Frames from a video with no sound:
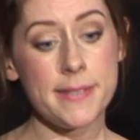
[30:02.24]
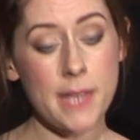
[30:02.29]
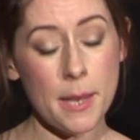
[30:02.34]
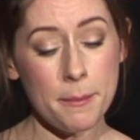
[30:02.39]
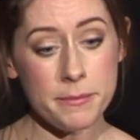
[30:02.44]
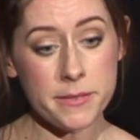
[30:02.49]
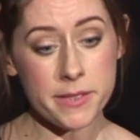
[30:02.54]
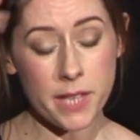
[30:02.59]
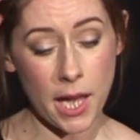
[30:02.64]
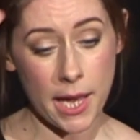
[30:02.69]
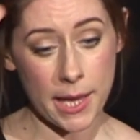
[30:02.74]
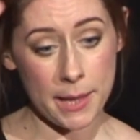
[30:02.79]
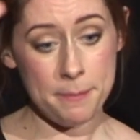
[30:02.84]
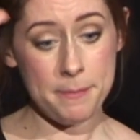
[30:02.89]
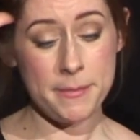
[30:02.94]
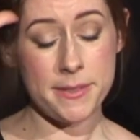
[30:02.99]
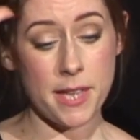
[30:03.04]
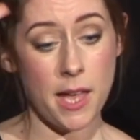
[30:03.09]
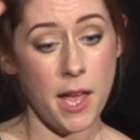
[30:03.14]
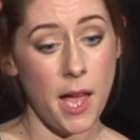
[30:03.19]

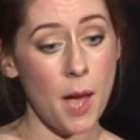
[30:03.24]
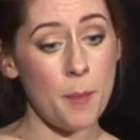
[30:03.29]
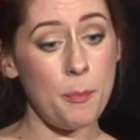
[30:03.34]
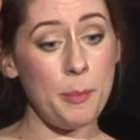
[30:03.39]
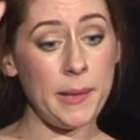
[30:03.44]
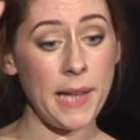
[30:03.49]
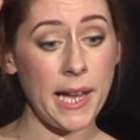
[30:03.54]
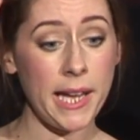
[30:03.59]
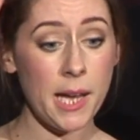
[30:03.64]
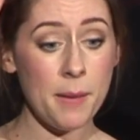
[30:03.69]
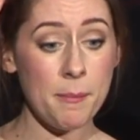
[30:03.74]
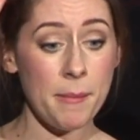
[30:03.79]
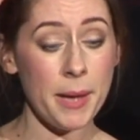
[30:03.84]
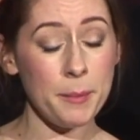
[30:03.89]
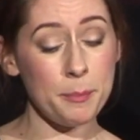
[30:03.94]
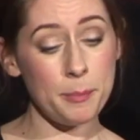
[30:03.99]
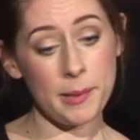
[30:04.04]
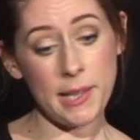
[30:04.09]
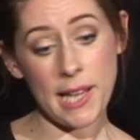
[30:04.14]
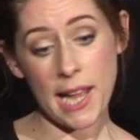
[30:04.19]
Sometimes a player
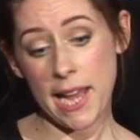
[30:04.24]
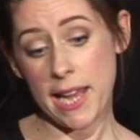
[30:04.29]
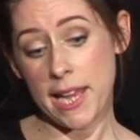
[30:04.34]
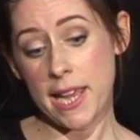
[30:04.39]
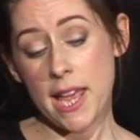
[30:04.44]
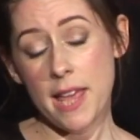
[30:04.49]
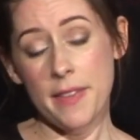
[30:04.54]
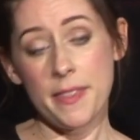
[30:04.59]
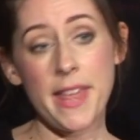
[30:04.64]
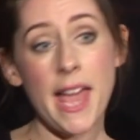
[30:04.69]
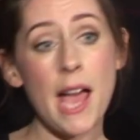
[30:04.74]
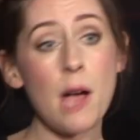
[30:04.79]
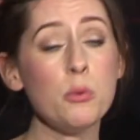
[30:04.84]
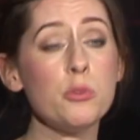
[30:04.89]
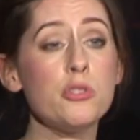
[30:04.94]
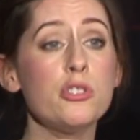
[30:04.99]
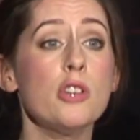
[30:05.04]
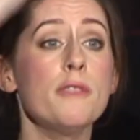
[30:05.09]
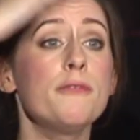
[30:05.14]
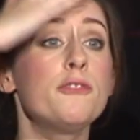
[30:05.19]
might play the
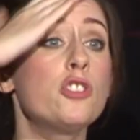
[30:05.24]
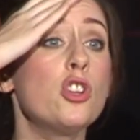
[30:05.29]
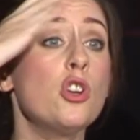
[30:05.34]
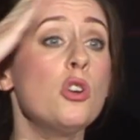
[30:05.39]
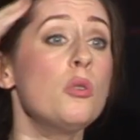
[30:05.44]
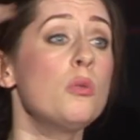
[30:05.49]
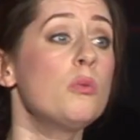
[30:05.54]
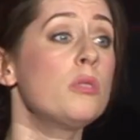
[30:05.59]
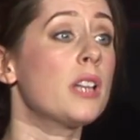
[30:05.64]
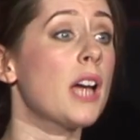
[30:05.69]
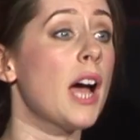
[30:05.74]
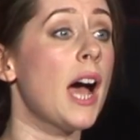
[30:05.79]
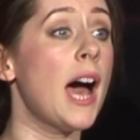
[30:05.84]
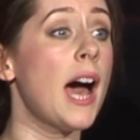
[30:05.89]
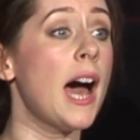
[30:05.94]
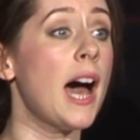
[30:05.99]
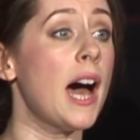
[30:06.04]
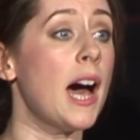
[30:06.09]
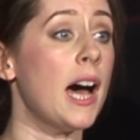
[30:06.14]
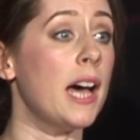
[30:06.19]
out of tune
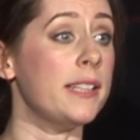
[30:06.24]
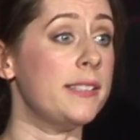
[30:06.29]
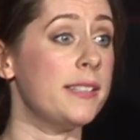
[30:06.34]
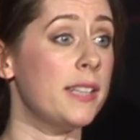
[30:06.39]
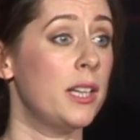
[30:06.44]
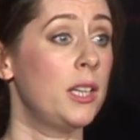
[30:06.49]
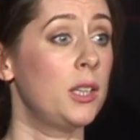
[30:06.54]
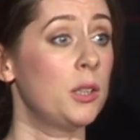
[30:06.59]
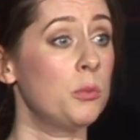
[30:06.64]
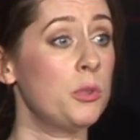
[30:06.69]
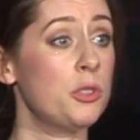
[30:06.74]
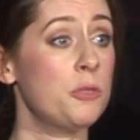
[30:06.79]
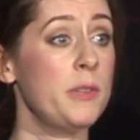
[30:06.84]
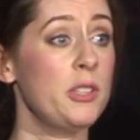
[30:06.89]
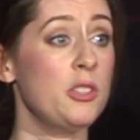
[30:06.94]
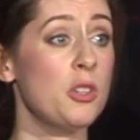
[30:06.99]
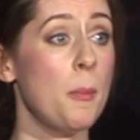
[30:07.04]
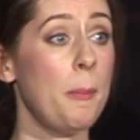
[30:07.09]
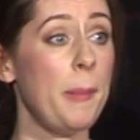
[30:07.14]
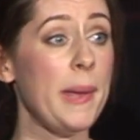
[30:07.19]
card, which
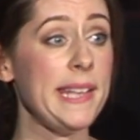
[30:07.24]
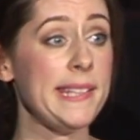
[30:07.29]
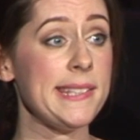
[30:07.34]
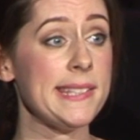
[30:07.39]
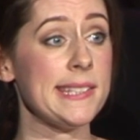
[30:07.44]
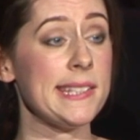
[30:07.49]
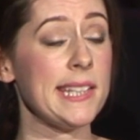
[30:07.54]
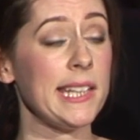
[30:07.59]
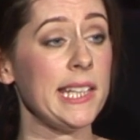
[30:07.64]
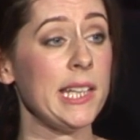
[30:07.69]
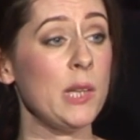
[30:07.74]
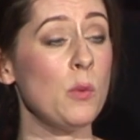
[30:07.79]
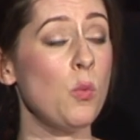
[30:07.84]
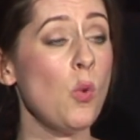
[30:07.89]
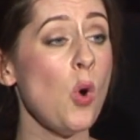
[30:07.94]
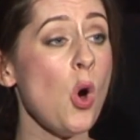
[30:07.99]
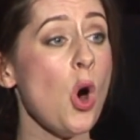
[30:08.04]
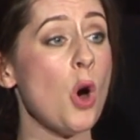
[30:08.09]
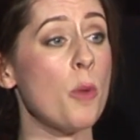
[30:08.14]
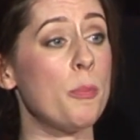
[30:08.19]
means your base is suddenly
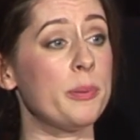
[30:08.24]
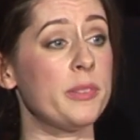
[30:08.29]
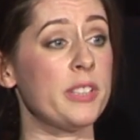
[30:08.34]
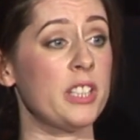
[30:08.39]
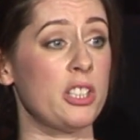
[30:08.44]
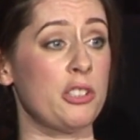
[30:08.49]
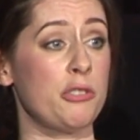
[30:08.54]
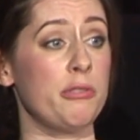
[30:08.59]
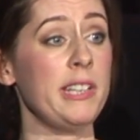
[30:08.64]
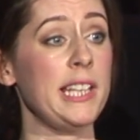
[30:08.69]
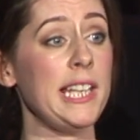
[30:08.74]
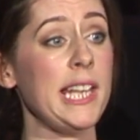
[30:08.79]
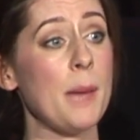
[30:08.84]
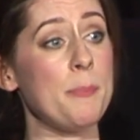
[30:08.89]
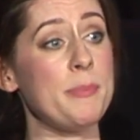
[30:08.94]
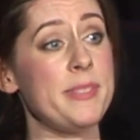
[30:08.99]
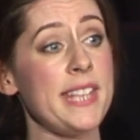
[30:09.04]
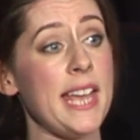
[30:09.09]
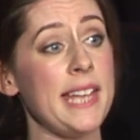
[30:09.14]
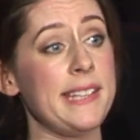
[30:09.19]
warped and it's really
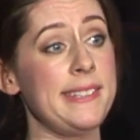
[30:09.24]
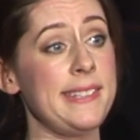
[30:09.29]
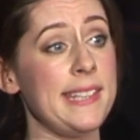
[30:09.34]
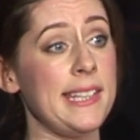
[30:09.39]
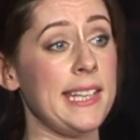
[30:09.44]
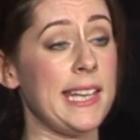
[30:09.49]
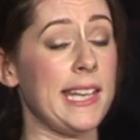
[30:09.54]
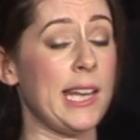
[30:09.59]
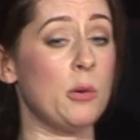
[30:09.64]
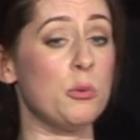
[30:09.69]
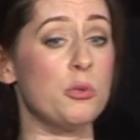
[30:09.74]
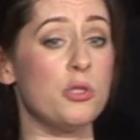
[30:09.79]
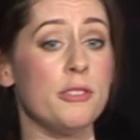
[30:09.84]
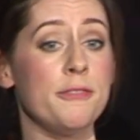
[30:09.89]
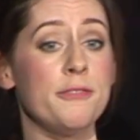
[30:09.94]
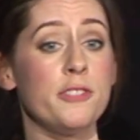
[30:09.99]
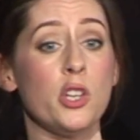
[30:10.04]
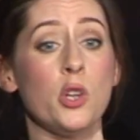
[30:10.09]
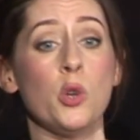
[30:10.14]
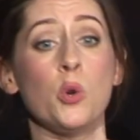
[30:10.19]
upsetting and out
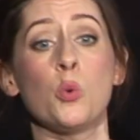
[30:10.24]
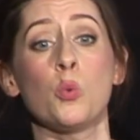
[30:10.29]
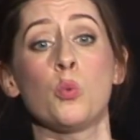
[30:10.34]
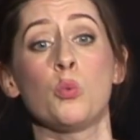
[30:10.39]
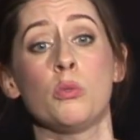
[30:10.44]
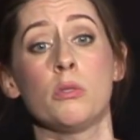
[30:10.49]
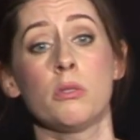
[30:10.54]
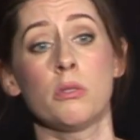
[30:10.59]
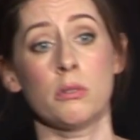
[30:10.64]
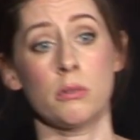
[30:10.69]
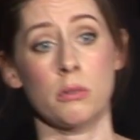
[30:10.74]
of tune.